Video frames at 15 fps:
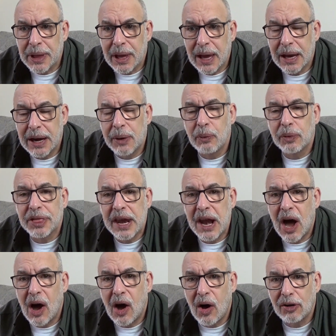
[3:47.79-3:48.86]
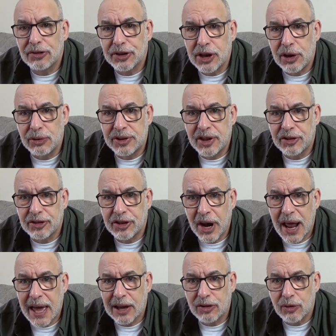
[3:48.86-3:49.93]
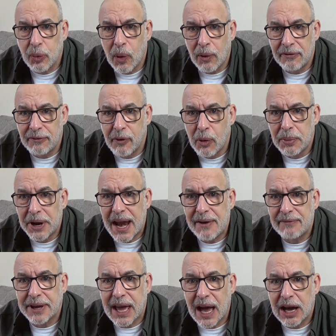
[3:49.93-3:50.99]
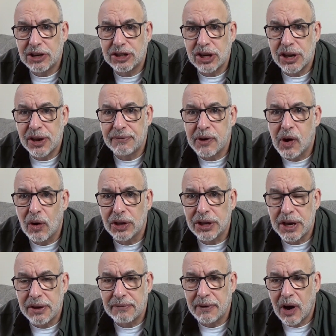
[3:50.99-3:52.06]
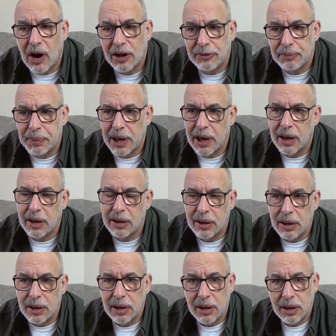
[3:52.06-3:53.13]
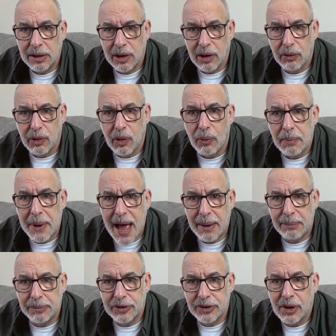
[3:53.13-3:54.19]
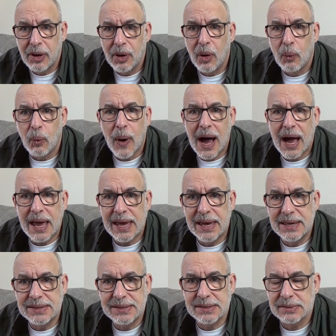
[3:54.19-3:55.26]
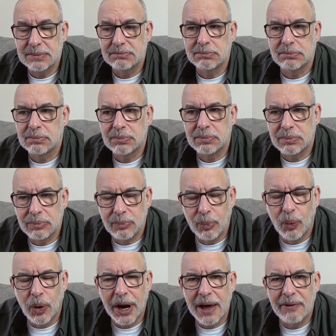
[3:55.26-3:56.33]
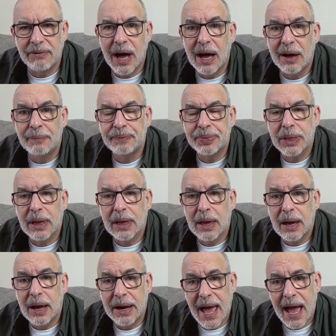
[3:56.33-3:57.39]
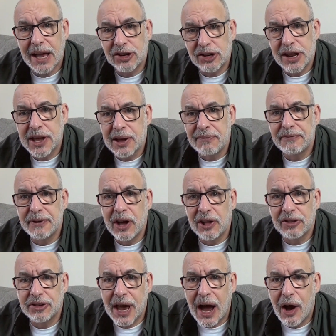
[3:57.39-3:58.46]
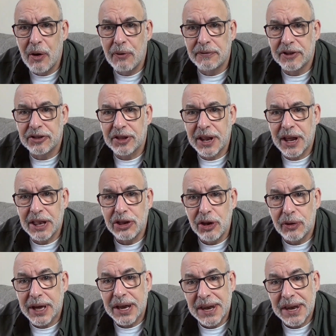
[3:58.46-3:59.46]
and it will then ask you to select what form of navigation you've got on your device, be it Google Maps, Waze, whatever. And it actually converts it over so then you can